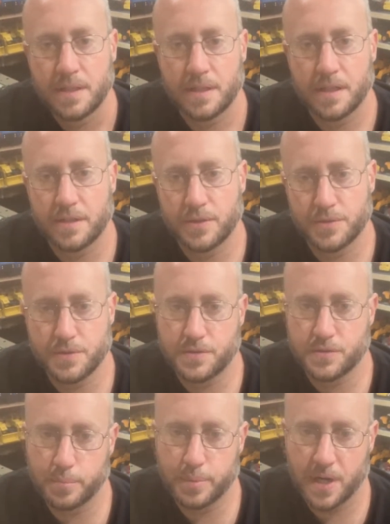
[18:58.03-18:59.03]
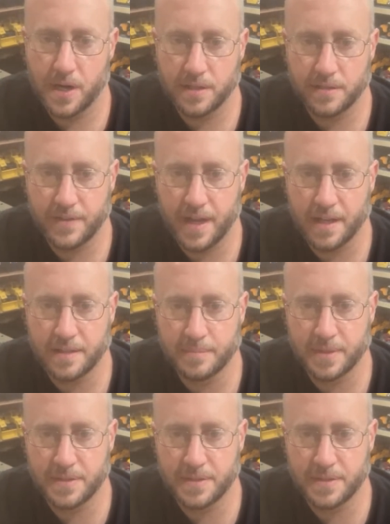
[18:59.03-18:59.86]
Those are super hard to find, but